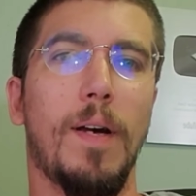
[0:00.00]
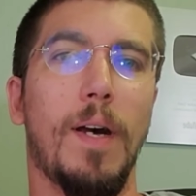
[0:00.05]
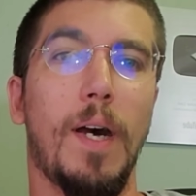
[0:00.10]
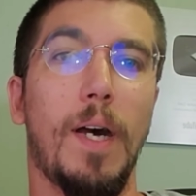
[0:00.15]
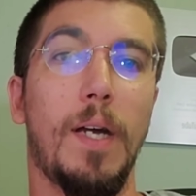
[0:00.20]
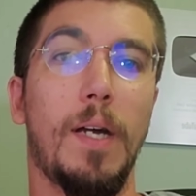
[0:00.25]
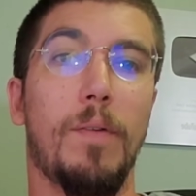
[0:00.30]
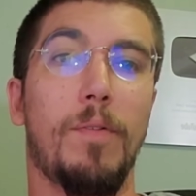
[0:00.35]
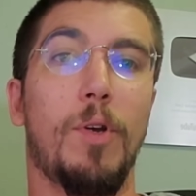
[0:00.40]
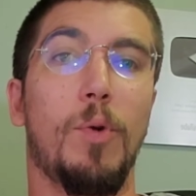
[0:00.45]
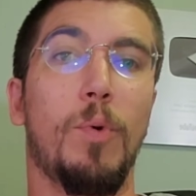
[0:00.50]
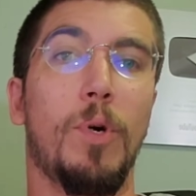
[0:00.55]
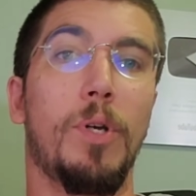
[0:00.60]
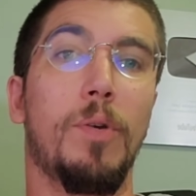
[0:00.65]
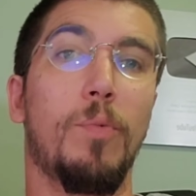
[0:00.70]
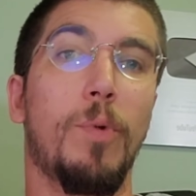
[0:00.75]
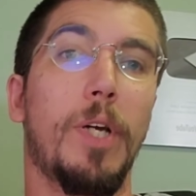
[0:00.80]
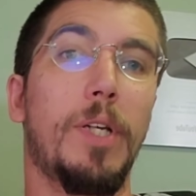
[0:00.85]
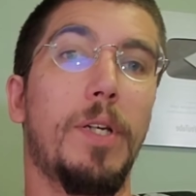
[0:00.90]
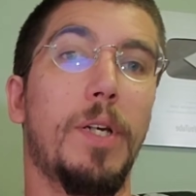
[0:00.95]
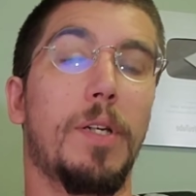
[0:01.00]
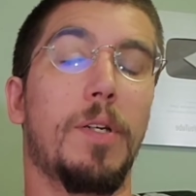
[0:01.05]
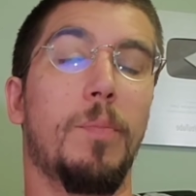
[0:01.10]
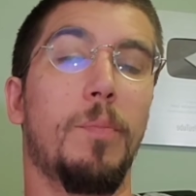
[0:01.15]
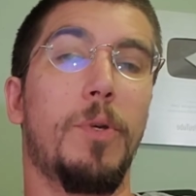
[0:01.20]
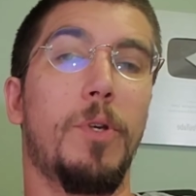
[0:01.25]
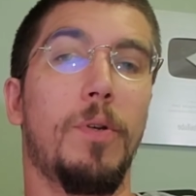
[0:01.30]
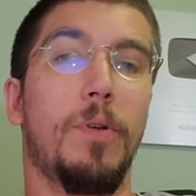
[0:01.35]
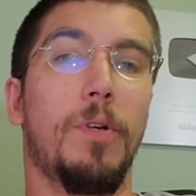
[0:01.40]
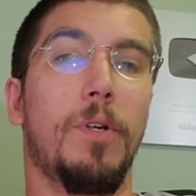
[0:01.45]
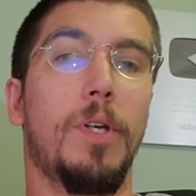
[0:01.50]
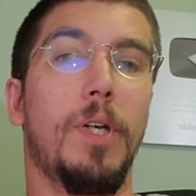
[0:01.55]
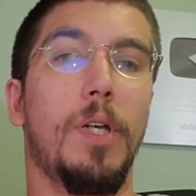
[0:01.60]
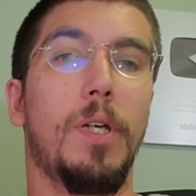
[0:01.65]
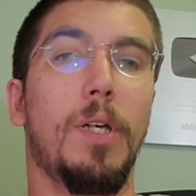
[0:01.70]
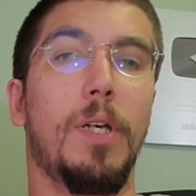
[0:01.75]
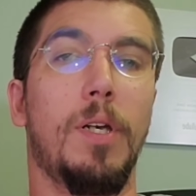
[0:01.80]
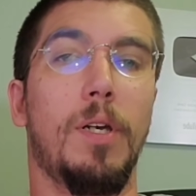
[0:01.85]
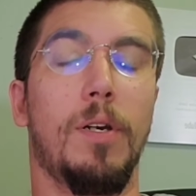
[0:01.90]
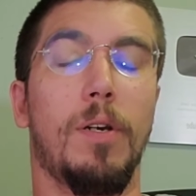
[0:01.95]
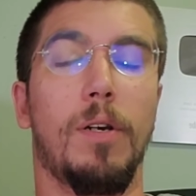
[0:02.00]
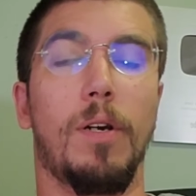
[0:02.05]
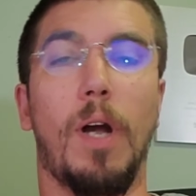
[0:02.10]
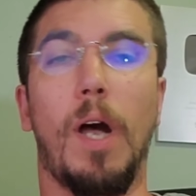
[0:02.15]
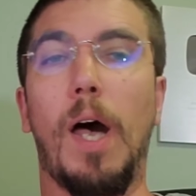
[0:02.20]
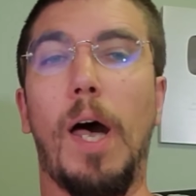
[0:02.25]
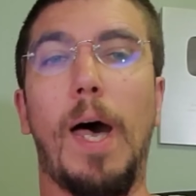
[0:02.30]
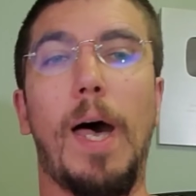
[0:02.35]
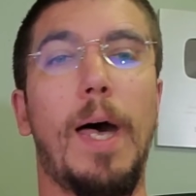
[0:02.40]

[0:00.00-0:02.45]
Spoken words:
Hi everyone, Redneck Computer Geek here.